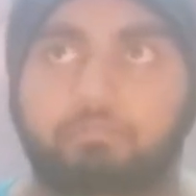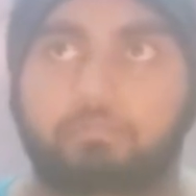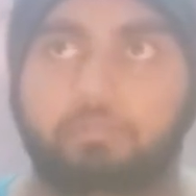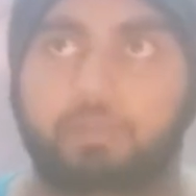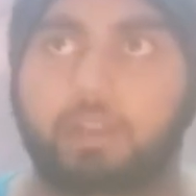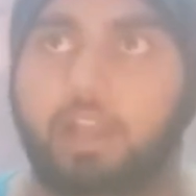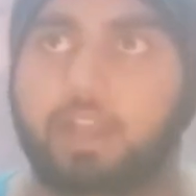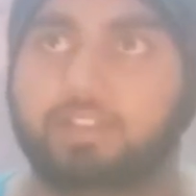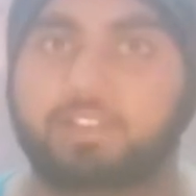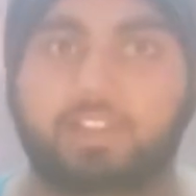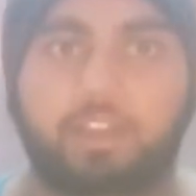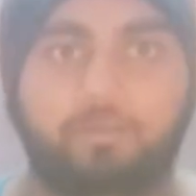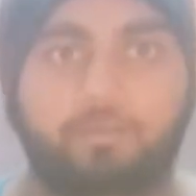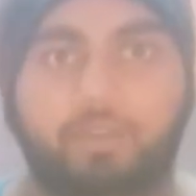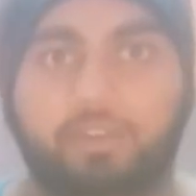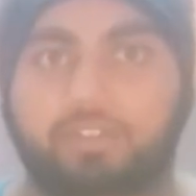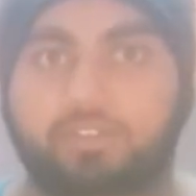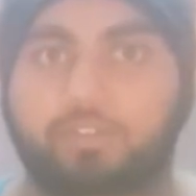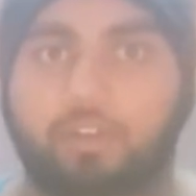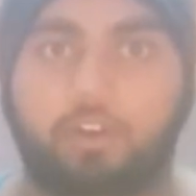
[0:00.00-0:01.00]
Last time
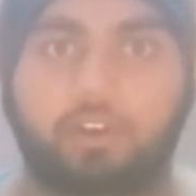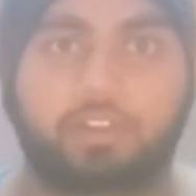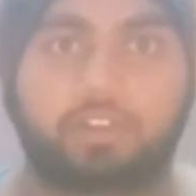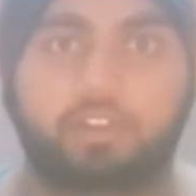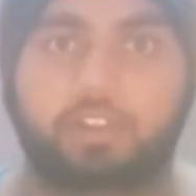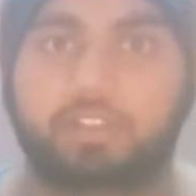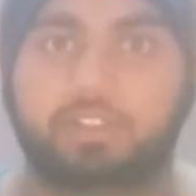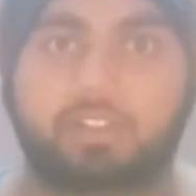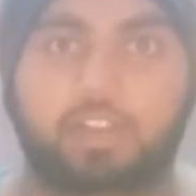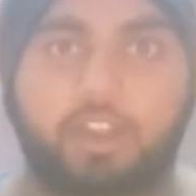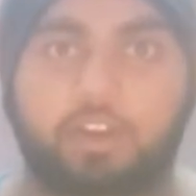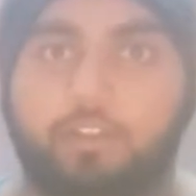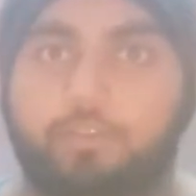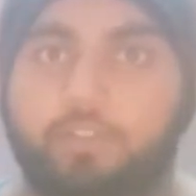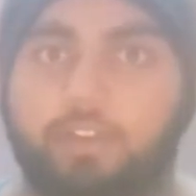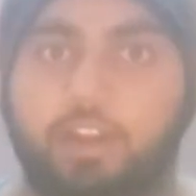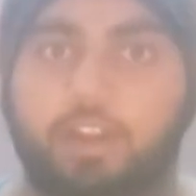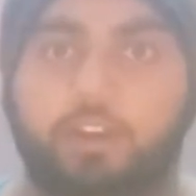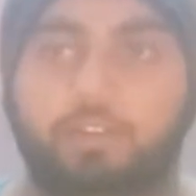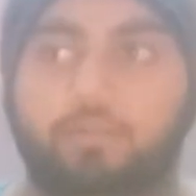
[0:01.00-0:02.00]
we saw this kind of
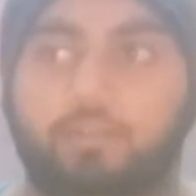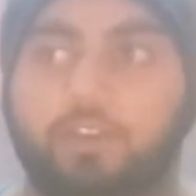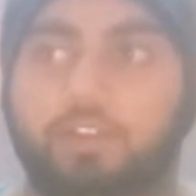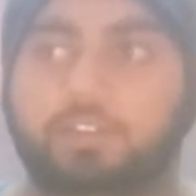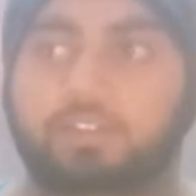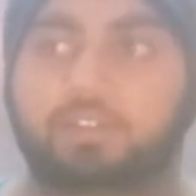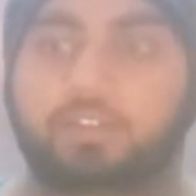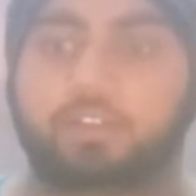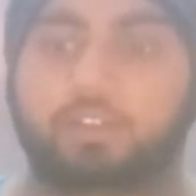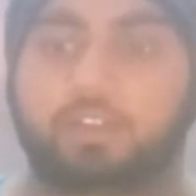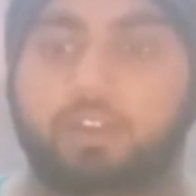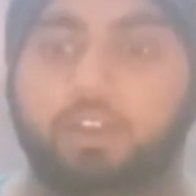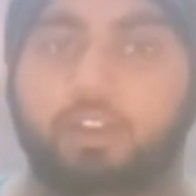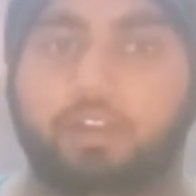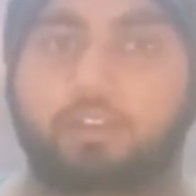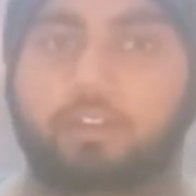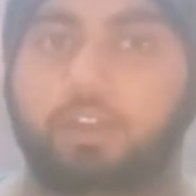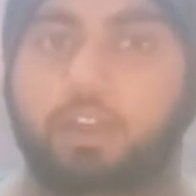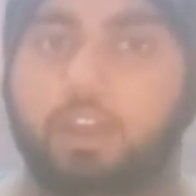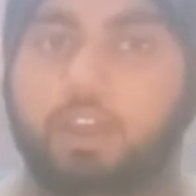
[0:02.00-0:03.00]
talent was
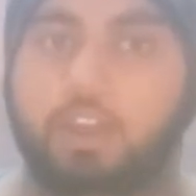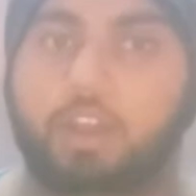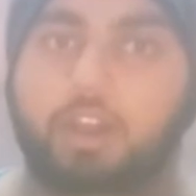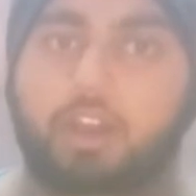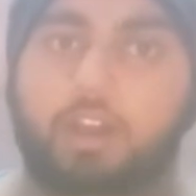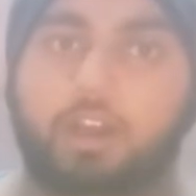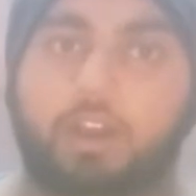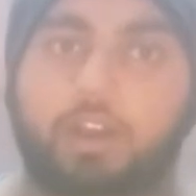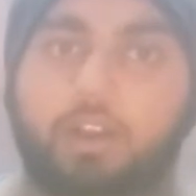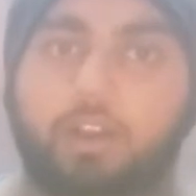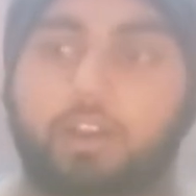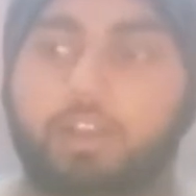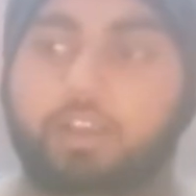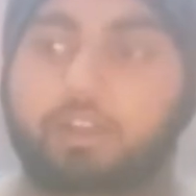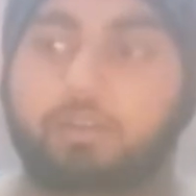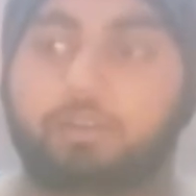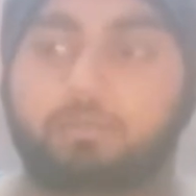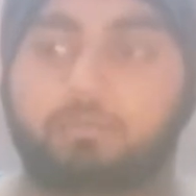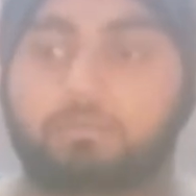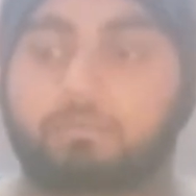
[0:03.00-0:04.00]
in
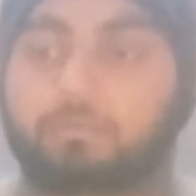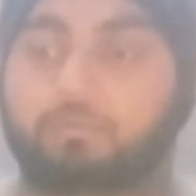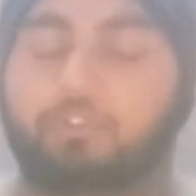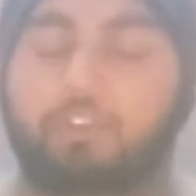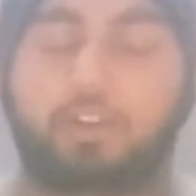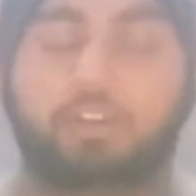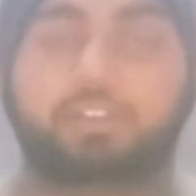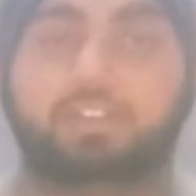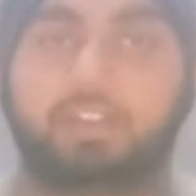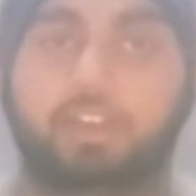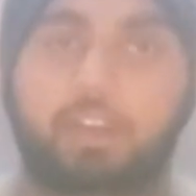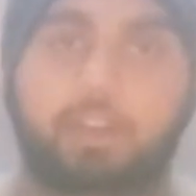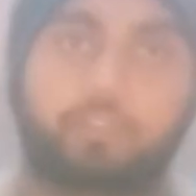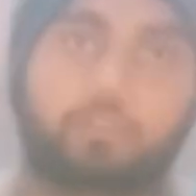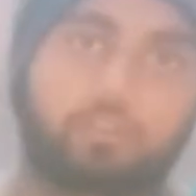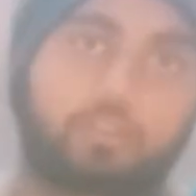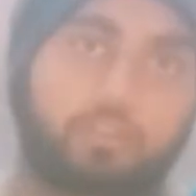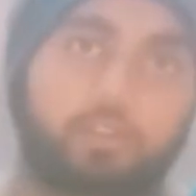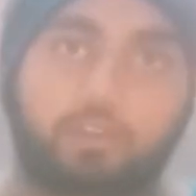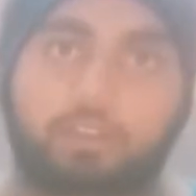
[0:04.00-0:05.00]
Trunks and
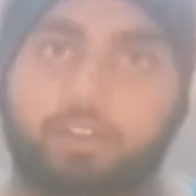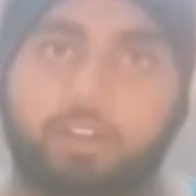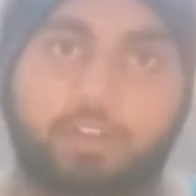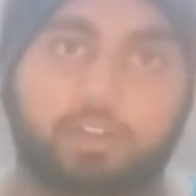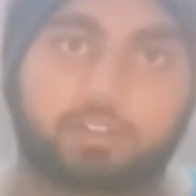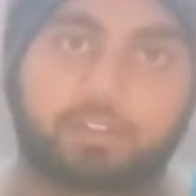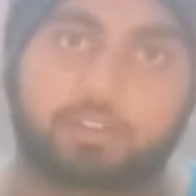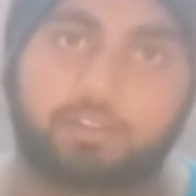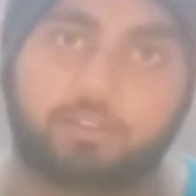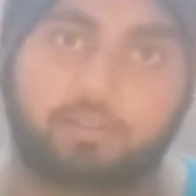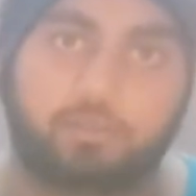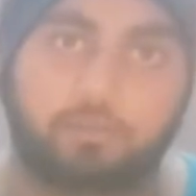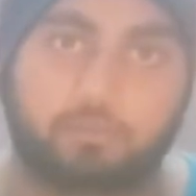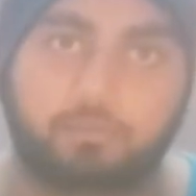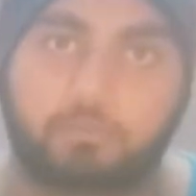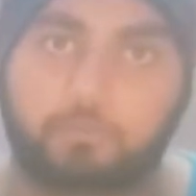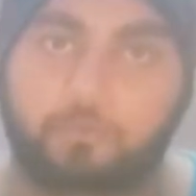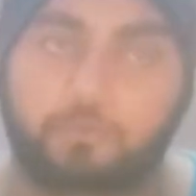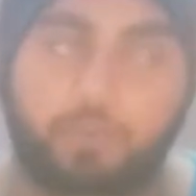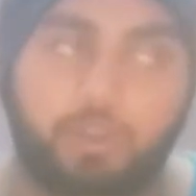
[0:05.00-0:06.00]
Goten.
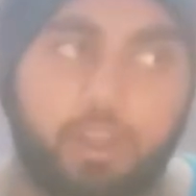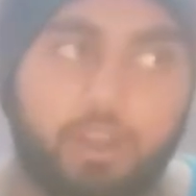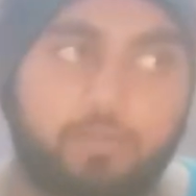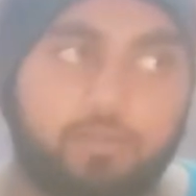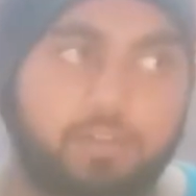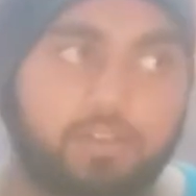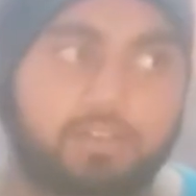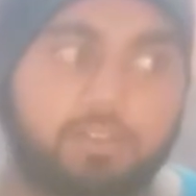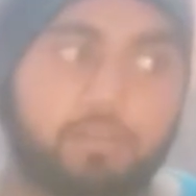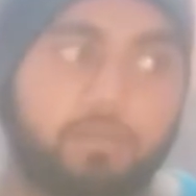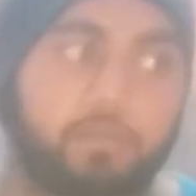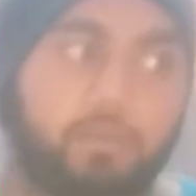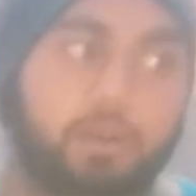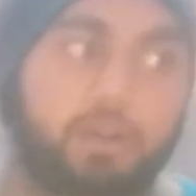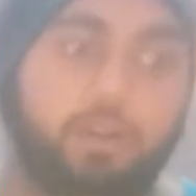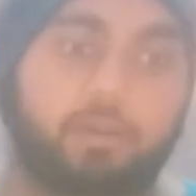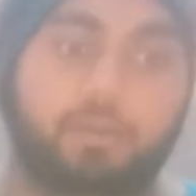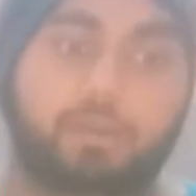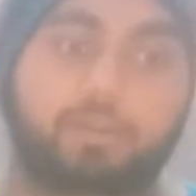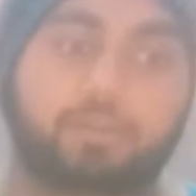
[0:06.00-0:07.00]
We haven't been
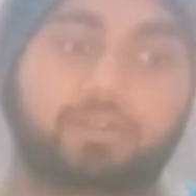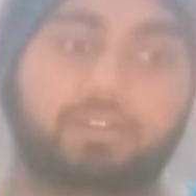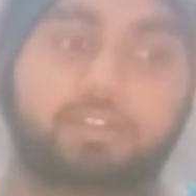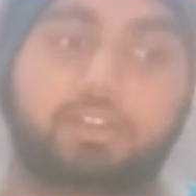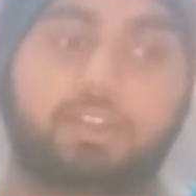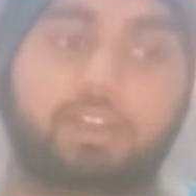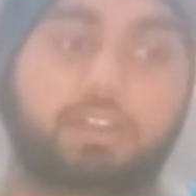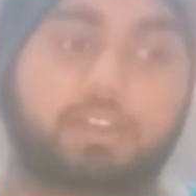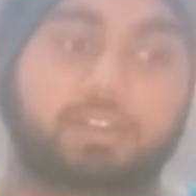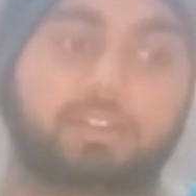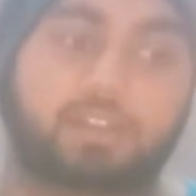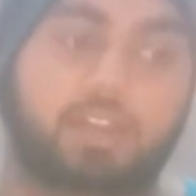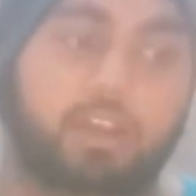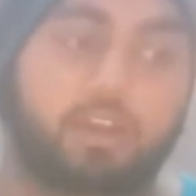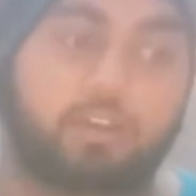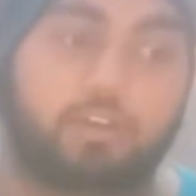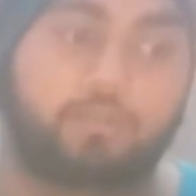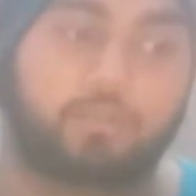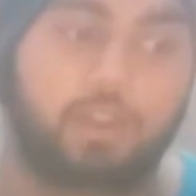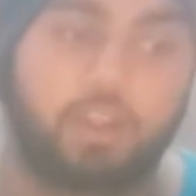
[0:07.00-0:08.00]
able to see this
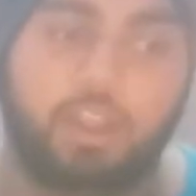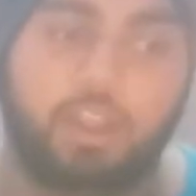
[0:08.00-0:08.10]
kind of